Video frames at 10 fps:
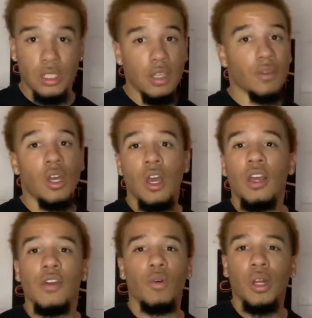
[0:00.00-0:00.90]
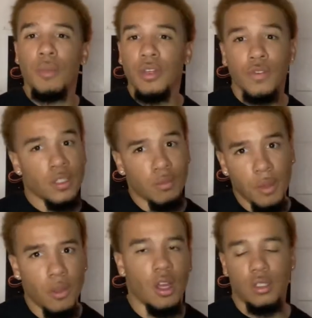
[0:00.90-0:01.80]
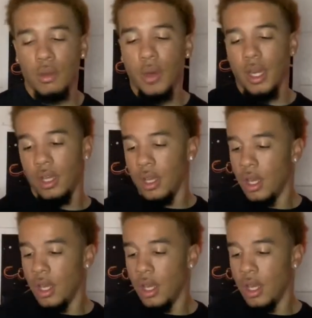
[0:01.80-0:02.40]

Give one of your best friends some lip gloss. Somebody.